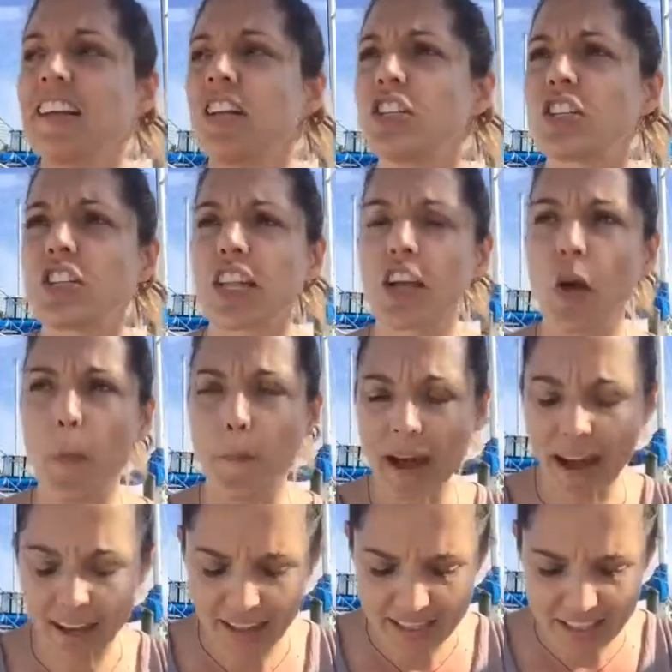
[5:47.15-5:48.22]
She's like, go
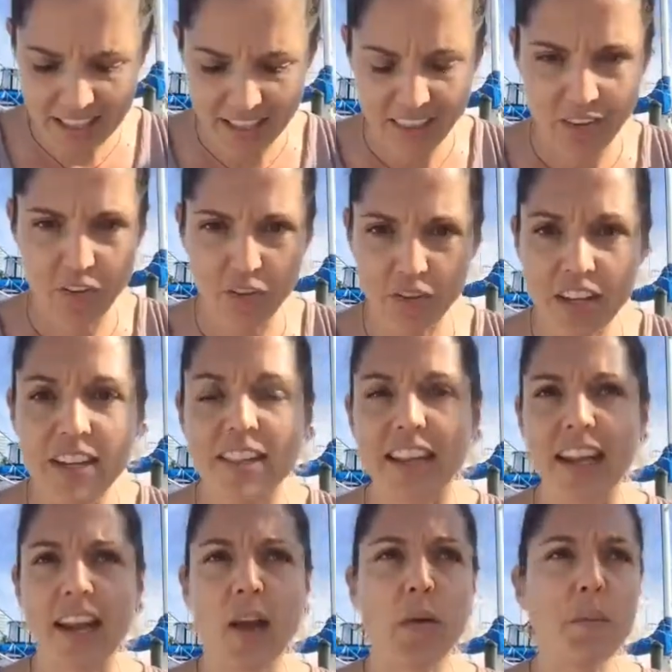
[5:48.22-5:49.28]
back into the feeling.
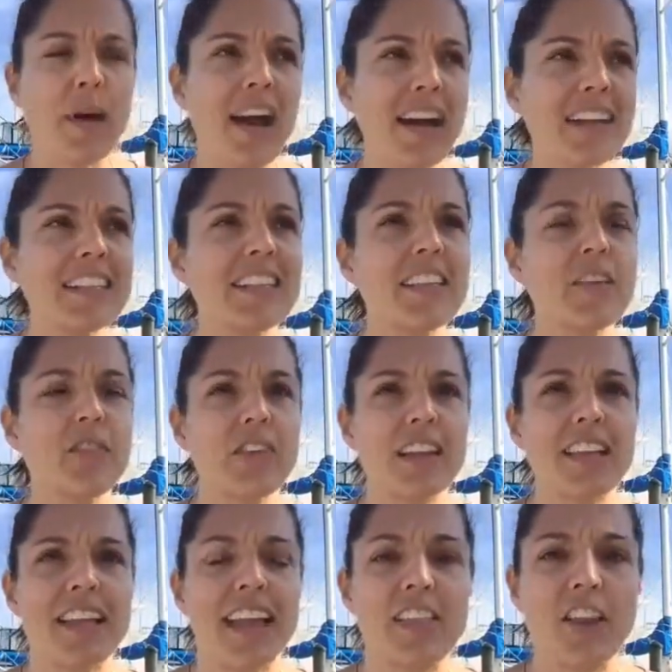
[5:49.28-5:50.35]
And I went back into the
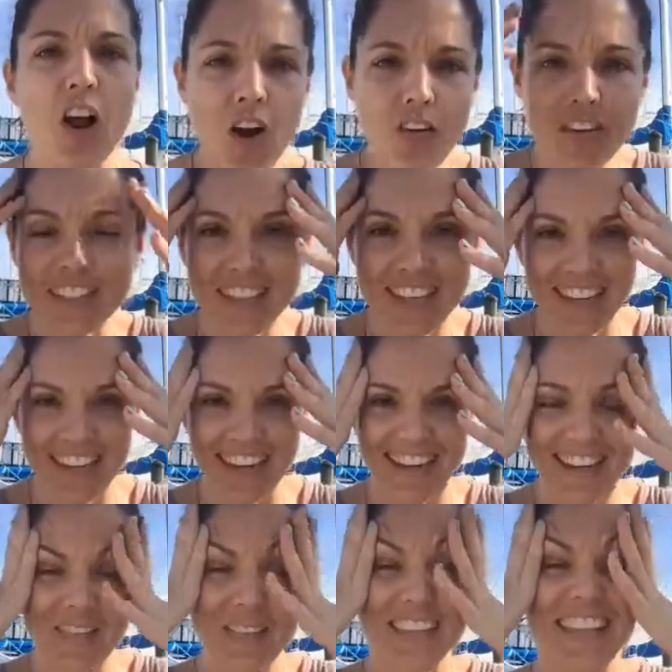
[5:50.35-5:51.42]
feeling. And then all of a sudden,
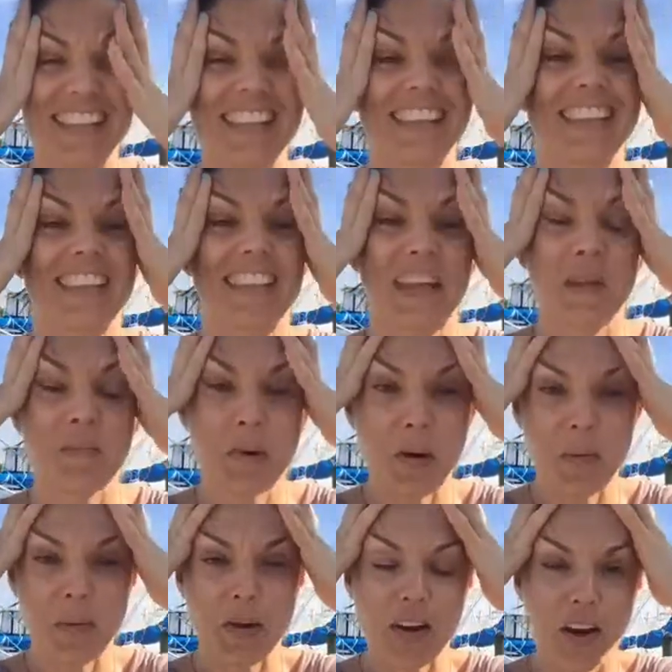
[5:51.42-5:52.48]
it was like this light
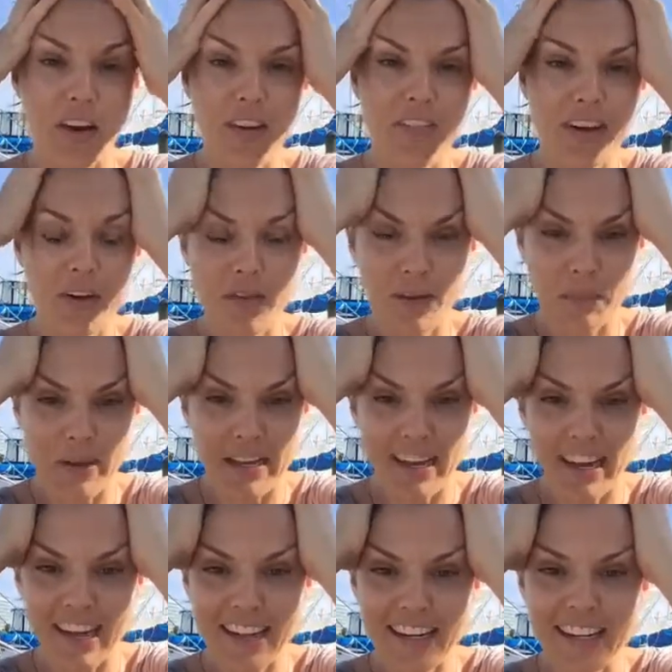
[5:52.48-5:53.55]
bulb went off over my
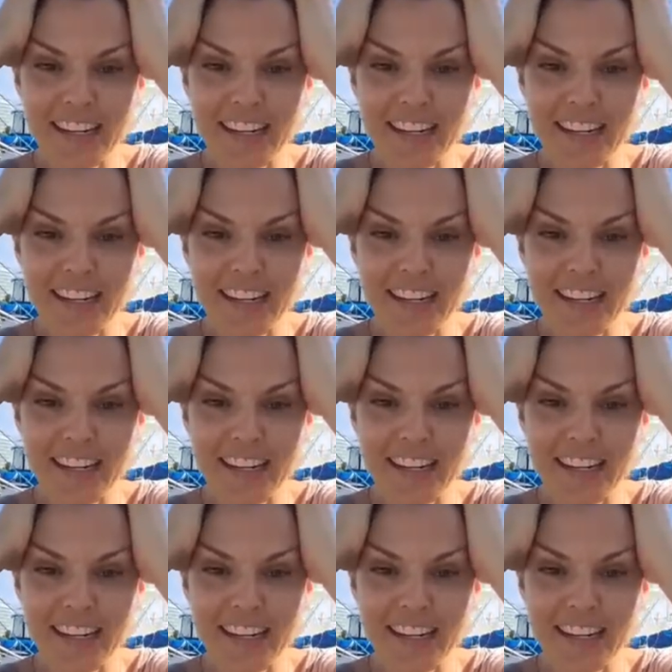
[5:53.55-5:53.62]
head.